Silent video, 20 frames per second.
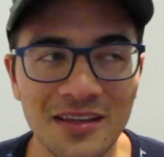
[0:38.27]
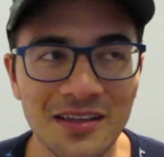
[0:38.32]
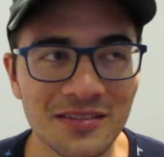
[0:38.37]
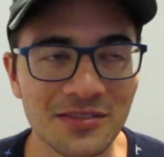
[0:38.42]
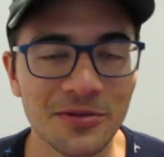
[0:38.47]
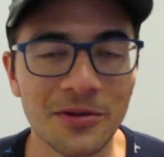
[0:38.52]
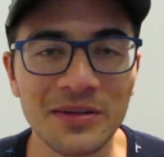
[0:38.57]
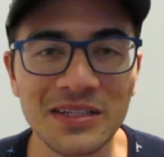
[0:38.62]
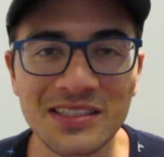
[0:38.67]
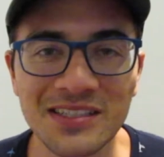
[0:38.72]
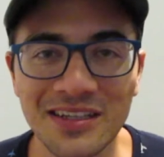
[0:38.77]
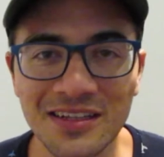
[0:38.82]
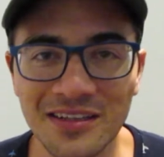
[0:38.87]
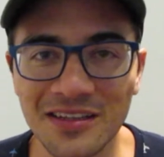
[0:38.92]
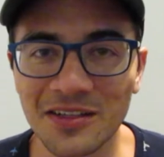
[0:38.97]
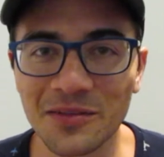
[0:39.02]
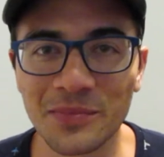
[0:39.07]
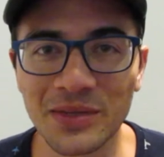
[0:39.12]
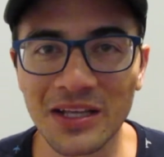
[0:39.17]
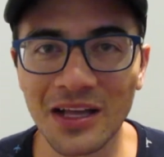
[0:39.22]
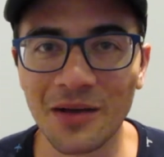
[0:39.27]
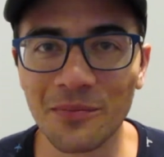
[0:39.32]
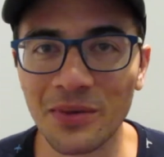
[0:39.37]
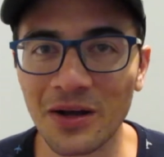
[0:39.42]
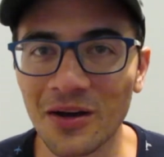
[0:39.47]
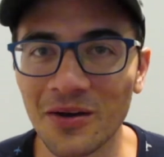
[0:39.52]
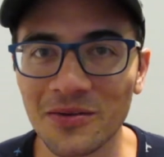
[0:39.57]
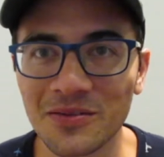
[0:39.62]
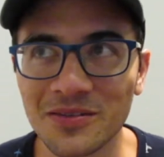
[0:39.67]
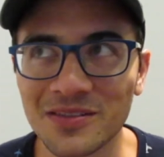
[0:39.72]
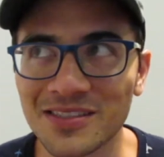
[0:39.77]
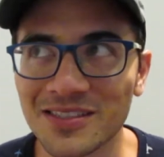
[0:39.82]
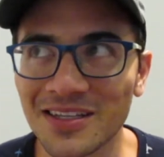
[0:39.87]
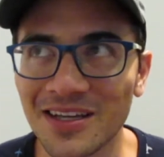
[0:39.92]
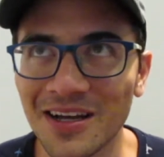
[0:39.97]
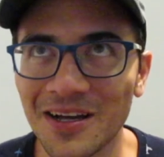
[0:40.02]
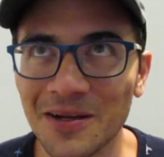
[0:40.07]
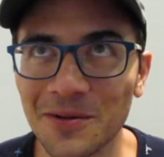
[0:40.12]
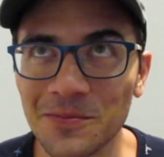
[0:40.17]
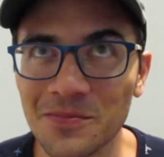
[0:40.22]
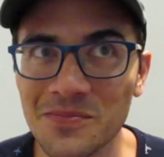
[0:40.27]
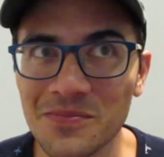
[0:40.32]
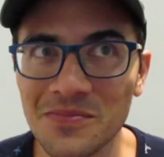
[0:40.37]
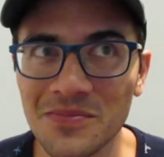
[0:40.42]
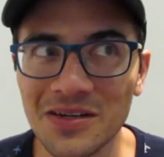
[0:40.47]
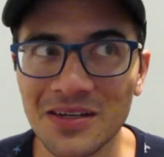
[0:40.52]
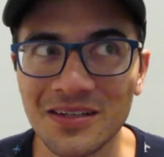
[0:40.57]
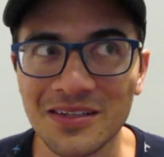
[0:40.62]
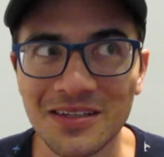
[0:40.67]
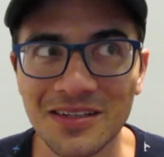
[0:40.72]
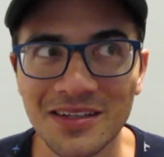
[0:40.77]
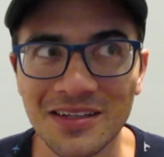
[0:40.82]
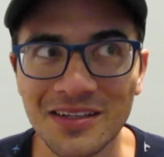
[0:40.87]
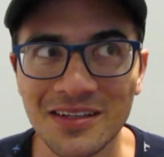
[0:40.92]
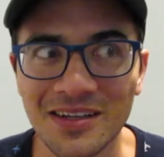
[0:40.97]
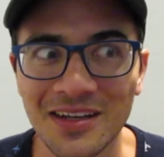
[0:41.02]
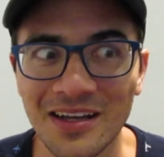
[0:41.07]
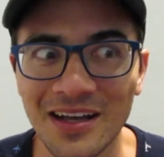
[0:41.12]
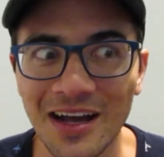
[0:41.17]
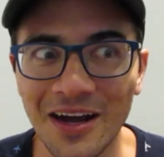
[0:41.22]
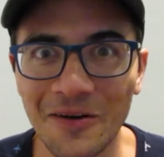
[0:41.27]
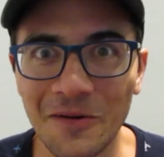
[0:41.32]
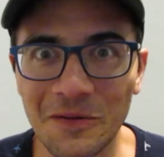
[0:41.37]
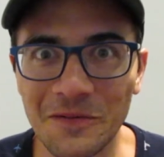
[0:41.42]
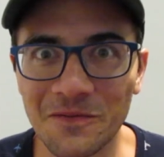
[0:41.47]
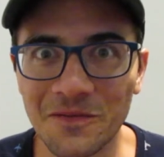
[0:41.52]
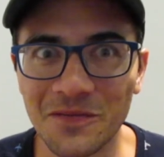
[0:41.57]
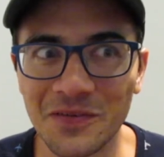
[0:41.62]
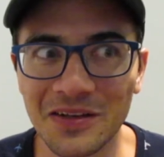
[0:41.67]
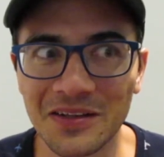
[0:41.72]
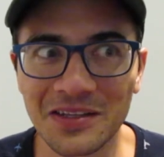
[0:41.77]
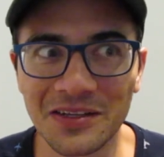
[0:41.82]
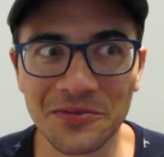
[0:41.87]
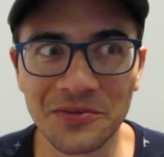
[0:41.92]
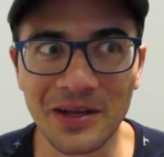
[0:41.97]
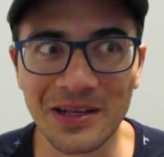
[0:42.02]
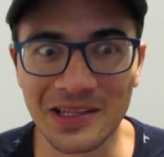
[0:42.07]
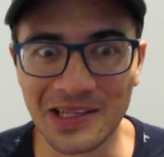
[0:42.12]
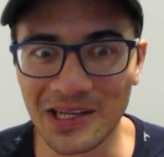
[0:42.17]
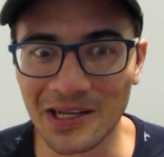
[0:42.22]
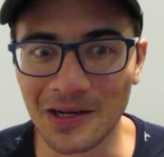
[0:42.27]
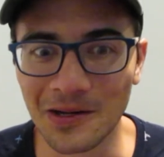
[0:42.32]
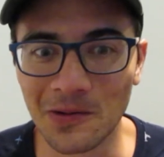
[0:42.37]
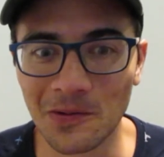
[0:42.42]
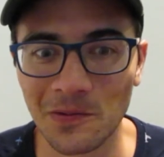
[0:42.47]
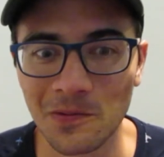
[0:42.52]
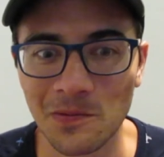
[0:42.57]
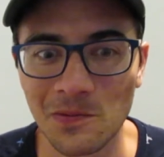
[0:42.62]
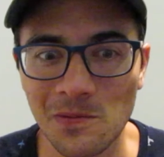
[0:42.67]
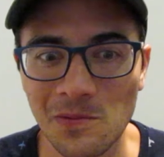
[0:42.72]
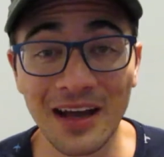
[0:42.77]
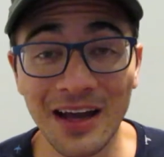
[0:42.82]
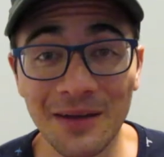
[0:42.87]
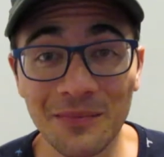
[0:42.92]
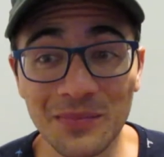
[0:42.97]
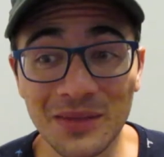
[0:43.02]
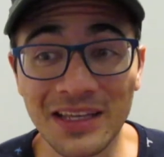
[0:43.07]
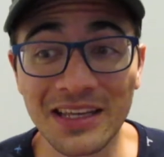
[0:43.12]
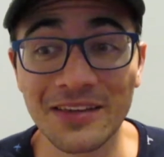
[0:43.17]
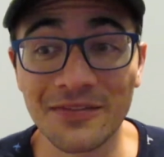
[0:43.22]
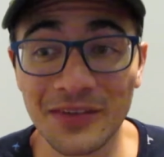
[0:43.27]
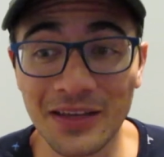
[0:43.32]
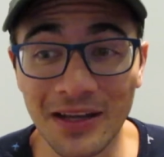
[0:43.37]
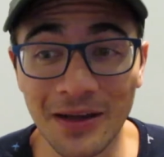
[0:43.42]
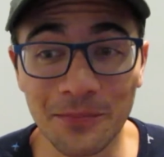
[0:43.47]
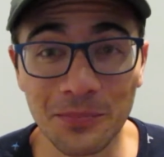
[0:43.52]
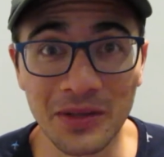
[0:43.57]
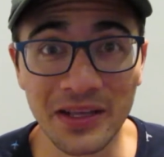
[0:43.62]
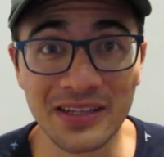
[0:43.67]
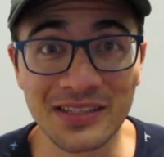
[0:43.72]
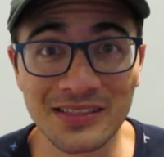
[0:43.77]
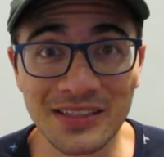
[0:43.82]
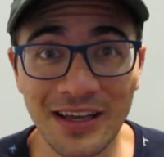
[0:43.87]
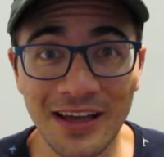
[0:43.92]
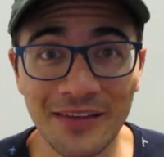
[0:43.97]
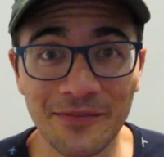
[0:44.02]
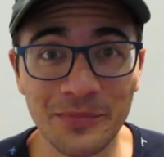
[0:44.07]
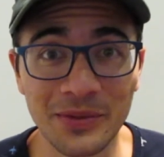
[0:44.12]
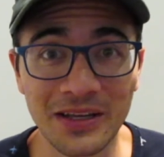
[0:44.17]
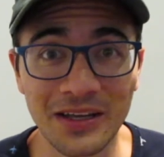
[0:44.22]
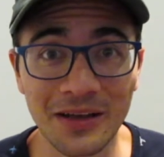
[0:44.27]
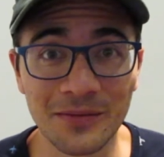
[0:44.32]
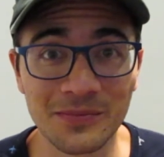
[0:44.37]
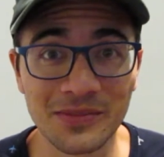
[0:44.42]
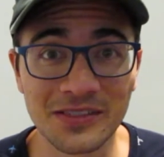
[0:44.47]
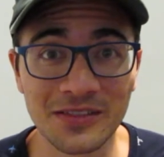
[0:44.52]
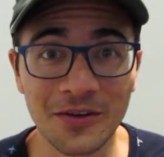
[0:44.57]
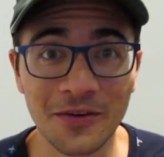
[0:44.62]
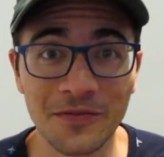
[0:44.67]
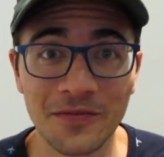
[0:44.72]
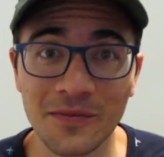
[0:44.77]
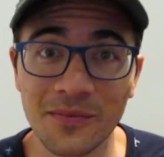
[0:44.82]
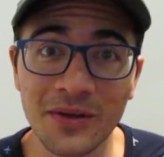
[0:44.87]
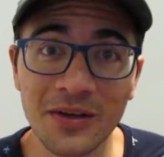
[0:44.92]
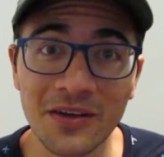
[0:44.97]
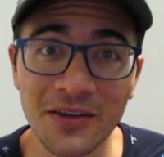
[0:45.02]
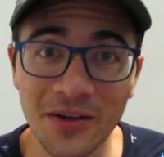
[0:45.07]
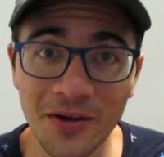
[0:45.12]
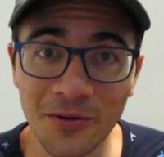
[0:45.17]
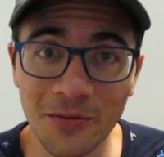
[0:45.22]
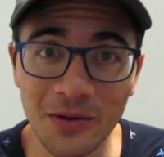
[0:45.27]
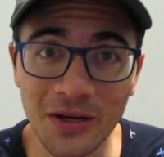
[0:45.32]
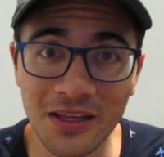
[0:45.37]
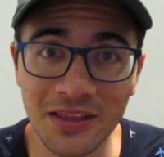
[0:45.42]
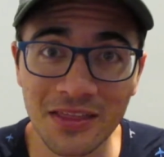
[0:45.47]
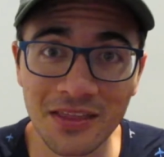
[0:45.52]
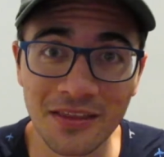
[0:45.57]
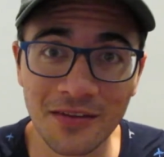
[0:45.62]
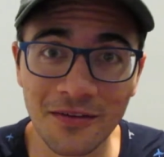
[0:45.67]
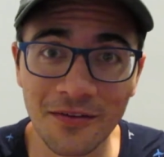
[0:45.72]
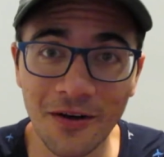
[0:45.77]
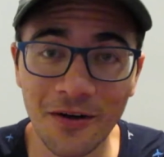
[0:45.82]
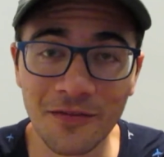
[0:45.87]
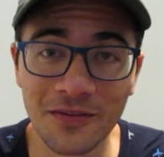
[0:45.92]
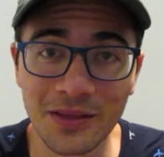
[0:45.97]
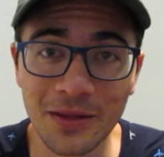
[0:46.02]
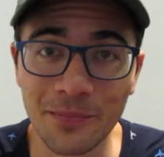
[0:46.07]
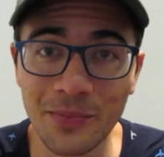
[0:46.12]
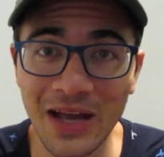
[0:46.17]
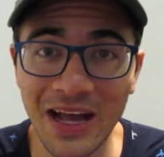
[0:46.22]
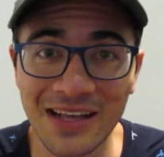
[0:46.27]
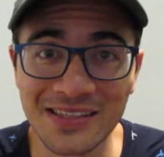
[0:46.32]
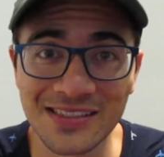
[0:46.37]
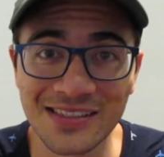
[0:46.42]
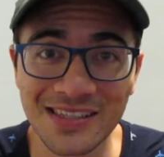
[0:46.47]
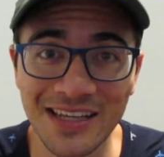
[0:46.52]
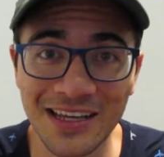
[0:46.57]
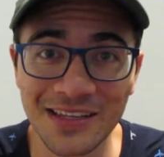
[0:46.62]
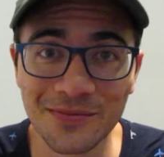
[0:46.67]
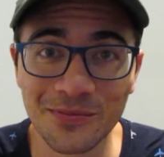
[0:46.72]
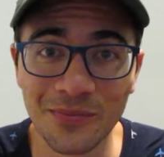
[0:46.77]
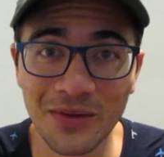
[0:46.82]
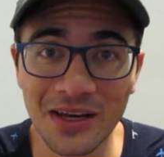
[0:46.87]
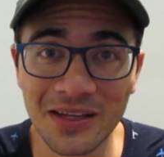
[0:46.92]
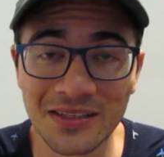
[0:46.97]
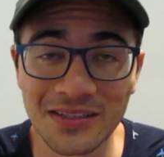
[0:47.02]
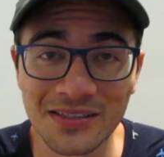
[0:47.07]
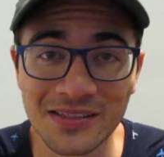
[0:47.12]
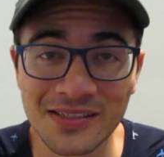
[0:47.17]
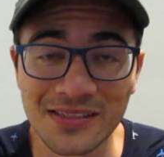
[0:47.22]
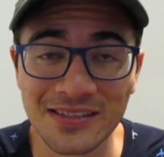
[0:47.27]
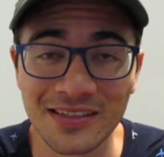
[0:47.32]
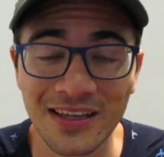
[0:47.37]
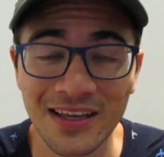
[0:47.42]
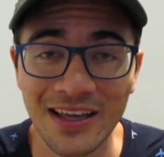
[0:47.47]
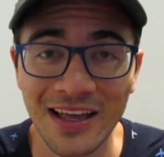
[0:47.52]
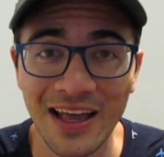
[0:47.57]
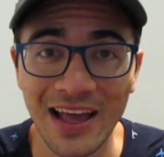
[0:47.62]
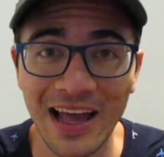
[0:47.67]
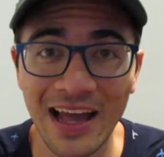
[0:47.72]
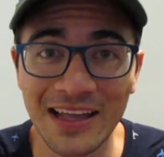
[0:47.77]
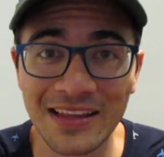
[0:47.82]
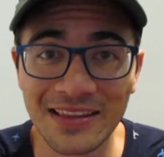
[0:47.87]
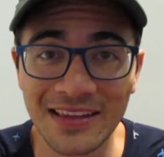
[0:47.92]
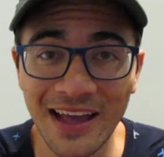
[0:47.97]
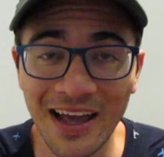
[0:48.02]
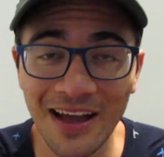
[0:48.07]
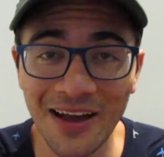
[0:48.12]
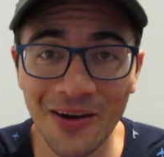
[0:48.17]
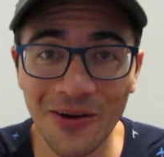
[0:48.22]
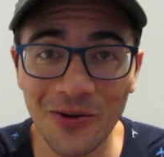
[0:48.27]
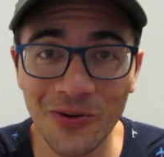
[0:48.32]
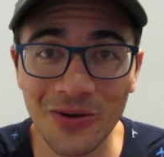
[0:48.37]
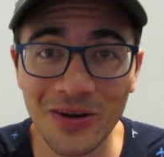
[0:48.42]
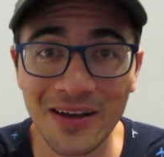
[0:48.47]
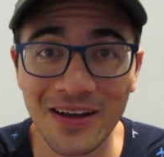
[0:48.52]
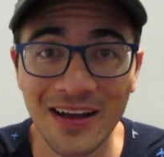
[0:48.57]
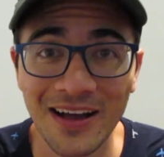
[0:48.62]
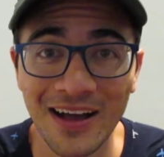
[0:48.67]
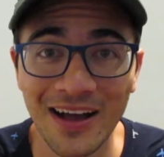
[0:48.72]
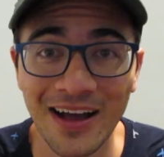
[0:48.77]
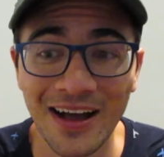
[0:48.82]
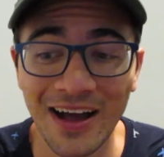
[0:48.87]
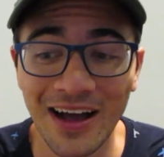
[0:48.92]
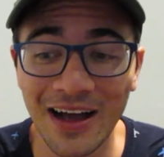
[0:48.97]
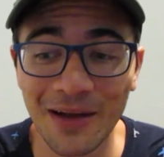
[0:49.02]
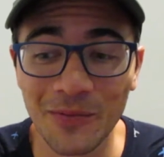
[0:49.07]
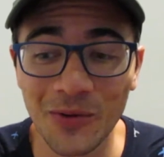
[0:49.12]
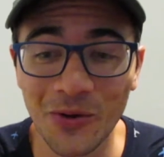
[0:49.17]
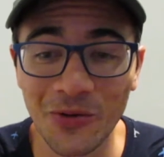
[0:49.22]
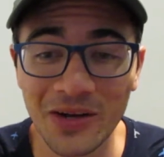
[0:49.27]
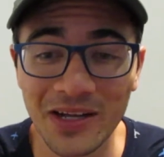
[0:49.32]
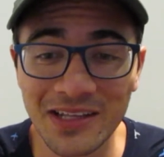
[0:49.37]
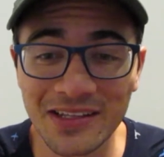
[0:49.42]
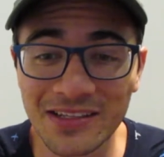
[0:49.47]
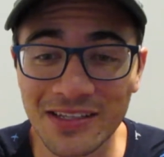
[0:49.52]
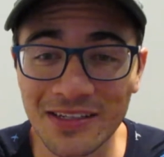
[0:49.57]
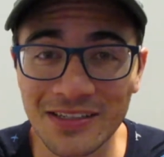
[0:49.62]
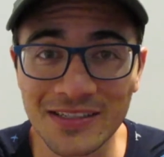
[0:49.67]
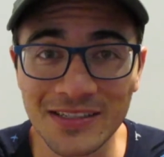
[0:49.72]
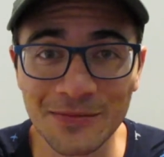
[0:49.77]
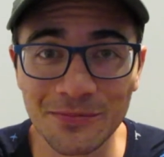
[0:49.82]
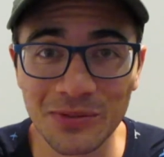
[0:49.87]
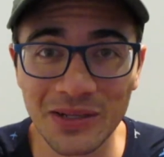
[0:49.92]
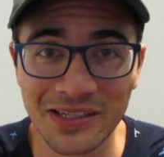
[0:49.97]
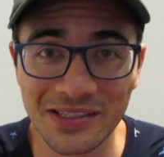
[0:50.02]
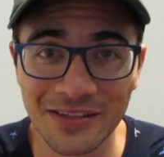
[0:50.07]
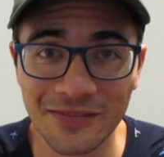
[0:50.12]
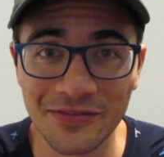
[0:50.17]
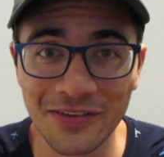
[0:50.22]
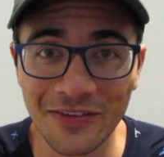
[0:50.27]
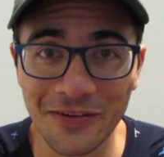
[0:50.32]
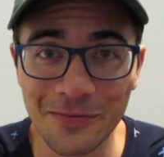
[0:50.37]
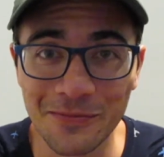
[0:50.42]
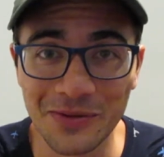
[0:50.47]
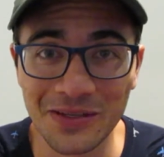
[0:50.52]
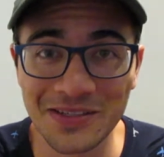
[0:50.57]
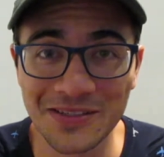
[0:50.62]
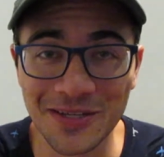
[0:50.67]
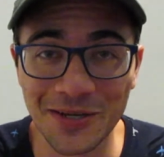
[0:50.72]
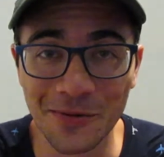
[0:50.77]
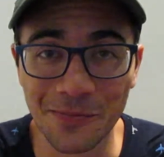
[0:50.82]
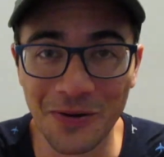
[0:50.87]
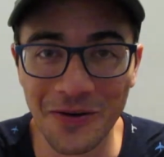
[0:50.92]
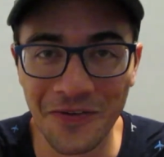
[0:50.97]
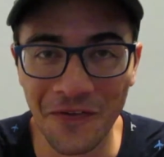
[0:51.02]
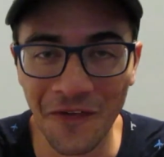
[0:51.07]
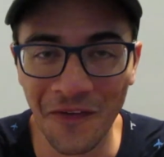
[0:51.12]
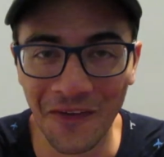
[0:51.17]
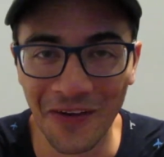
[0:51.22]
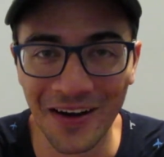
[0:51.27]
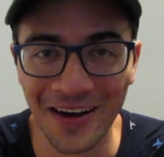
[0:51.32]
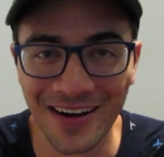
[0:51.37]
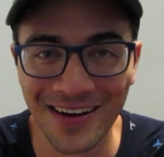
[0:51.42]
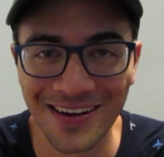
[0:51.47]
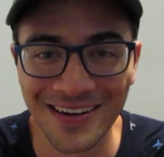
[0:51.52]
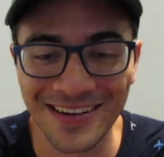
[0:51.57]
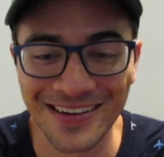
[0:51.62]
So I want to talk a little bit about how I'm feeling right now. I'm leaving a place that I've become so familiar with over the past 10 months, and now I'm going to some place I've never been to before.